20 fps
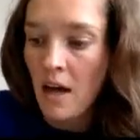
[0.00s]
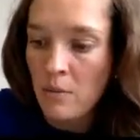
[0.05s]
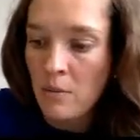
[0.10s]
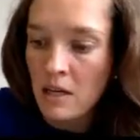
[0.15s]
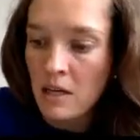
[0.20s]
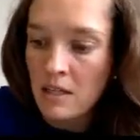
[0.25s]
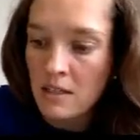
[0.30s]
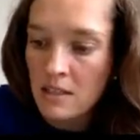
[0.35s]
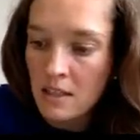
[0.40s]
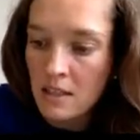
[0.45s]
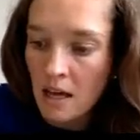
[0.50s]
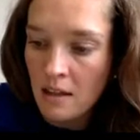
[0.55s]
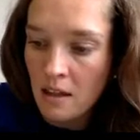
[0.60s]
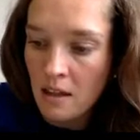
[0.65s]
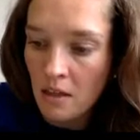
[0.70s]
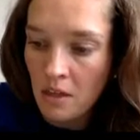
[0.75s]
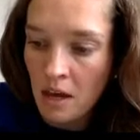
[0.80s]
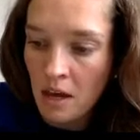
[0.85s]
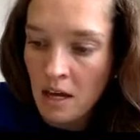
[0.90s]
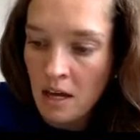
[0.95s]
means that
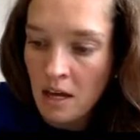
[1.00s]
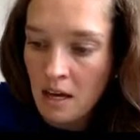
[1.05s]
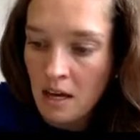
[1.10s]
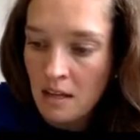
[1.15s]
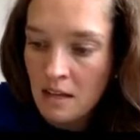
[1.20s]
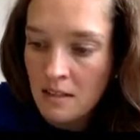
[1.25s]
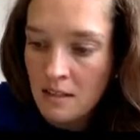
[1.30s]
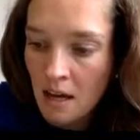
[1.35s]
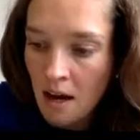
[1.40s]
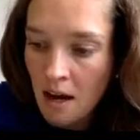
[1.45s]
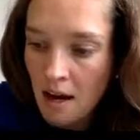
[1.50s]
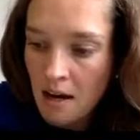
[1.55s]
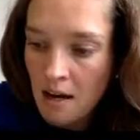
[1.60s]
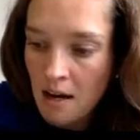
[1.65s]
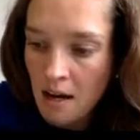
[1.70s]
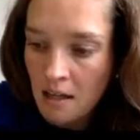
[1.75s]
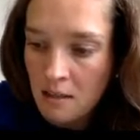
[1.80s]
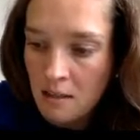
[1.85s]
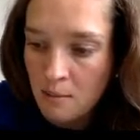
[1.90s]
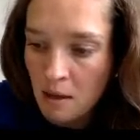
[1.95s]
the thing inside
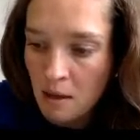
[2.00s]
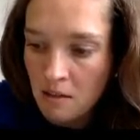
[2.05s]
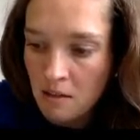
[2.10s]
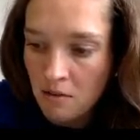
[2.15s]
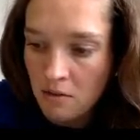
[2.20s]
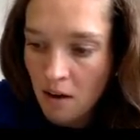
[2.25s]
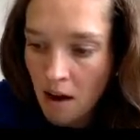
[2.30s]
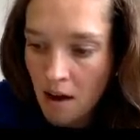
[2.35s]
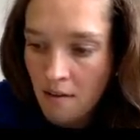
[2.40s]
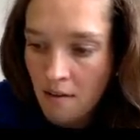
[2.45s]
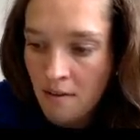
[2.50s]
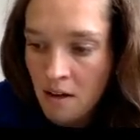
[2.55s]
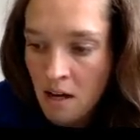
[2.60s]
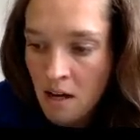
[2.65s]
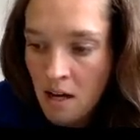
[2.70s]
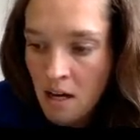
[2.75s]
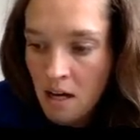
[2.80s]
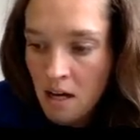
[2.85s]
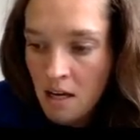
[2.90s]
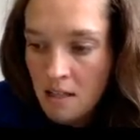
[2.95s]
x minus 5
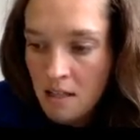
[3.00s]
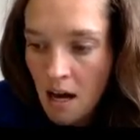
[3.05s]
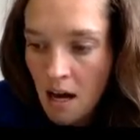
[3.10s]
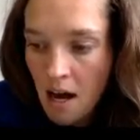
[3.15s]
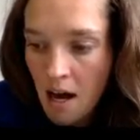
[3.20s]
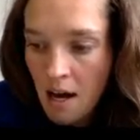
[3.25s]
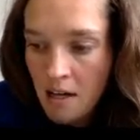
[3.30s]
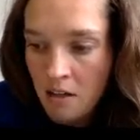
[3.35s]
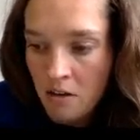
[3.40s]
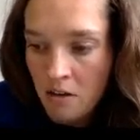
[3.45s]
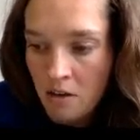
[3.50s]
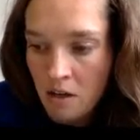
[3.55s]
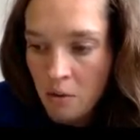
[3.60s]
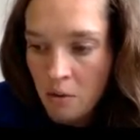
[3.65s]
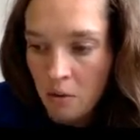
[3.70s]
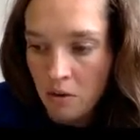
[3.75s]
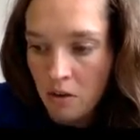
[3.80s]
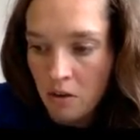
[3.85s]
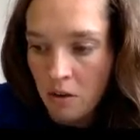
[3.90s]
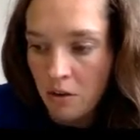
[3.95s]
is either
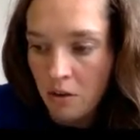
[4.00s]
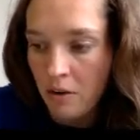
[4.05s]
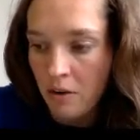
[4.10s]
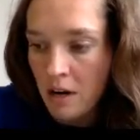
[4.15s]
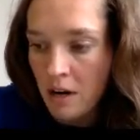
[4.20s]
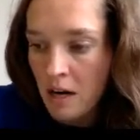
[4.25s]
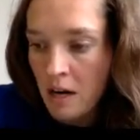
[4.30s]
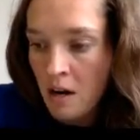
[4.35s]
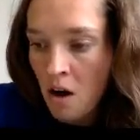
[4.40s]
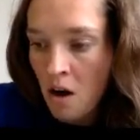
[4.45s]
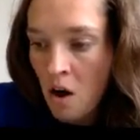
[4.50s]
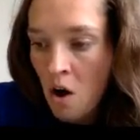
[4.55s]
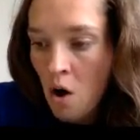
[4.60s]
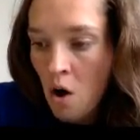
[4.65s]
equal to 3,